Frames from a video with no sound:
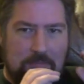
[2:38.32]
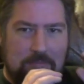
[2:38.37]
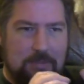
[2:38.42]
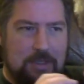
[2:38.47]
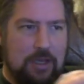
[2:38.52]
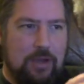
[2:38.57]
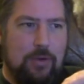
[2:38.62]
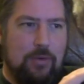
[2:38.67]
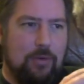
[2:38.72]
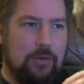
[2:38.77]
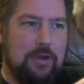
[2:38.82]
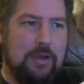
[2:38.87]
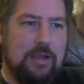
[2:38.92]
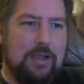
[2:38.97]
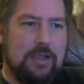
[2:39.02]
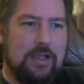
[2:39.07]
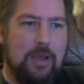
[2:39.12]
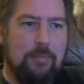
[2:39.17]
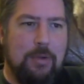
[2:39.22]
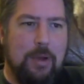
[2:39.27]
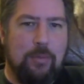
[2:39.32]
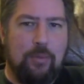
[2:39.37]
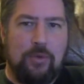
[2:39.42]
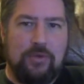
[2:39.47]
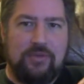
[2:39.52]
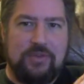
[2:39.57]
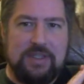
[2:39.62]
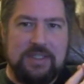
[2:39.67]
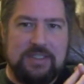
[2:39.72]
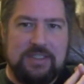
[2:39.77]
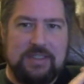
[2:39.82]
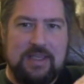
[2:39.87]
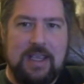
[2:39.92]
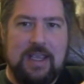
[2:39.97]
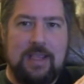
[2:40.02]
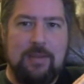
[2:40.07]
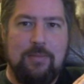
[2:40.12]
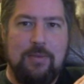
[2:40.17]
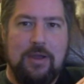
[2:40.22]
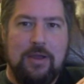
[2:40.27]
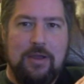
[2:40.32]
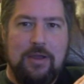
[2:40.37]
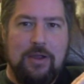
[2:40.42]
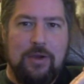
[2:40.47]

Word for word: you know come up with the same